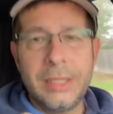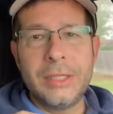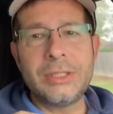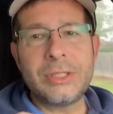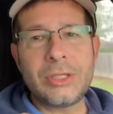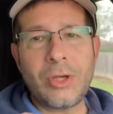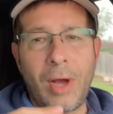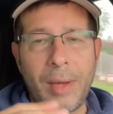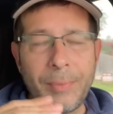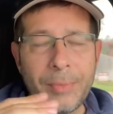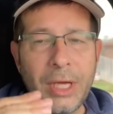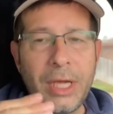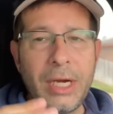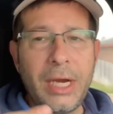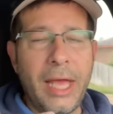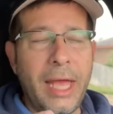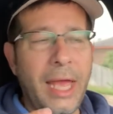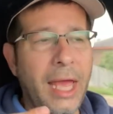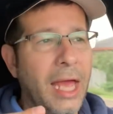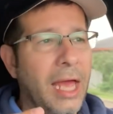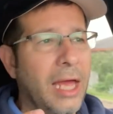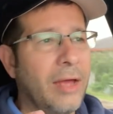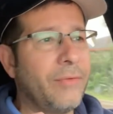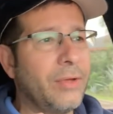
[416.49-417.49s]
So I'm going to
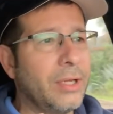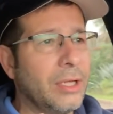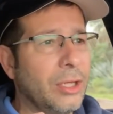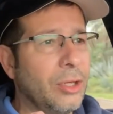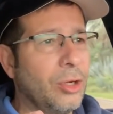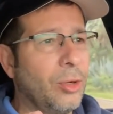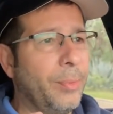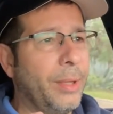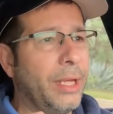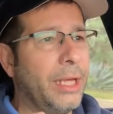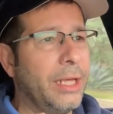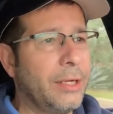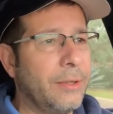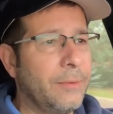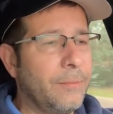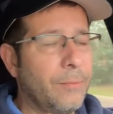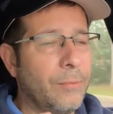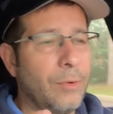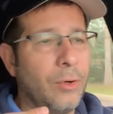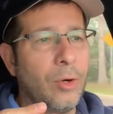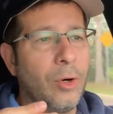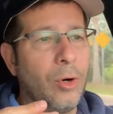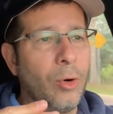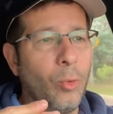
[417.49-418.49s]
have a little bit
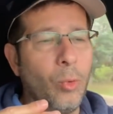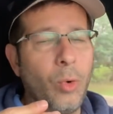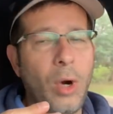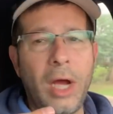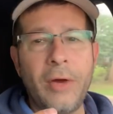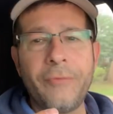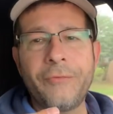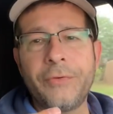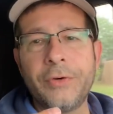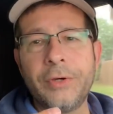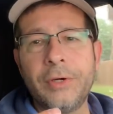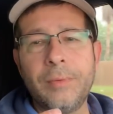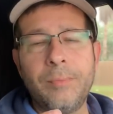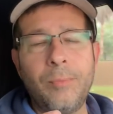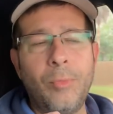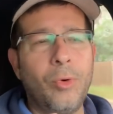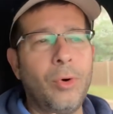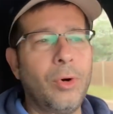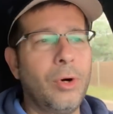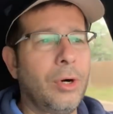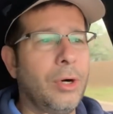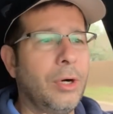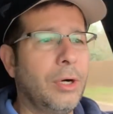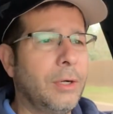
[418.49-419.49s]
rougher,
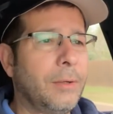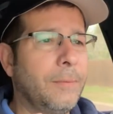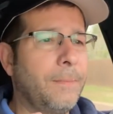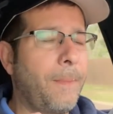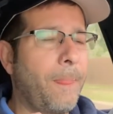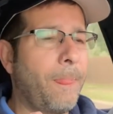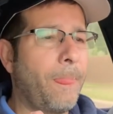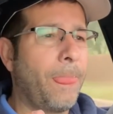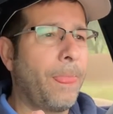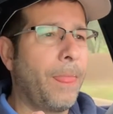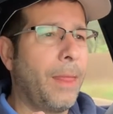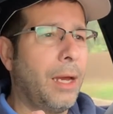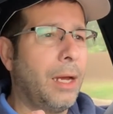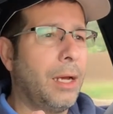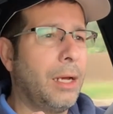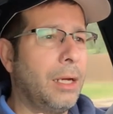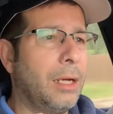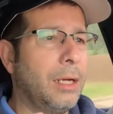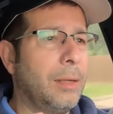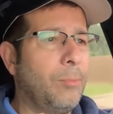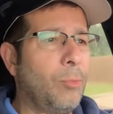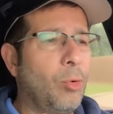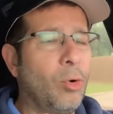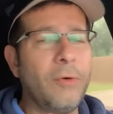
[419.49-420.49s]
more
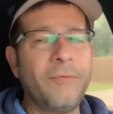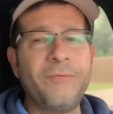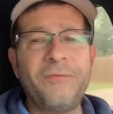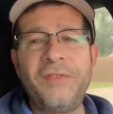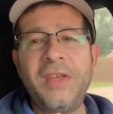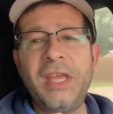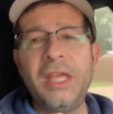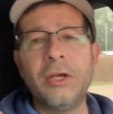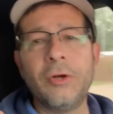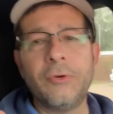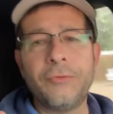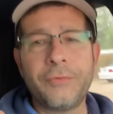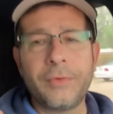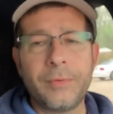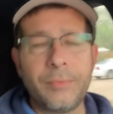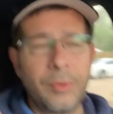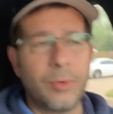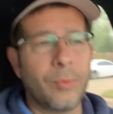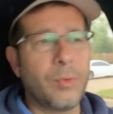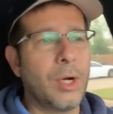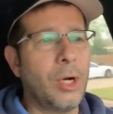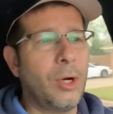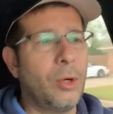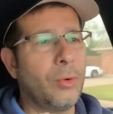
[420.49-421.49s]
feel from
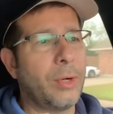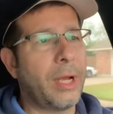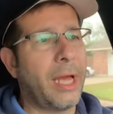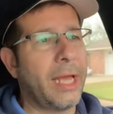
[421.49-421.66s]
the road,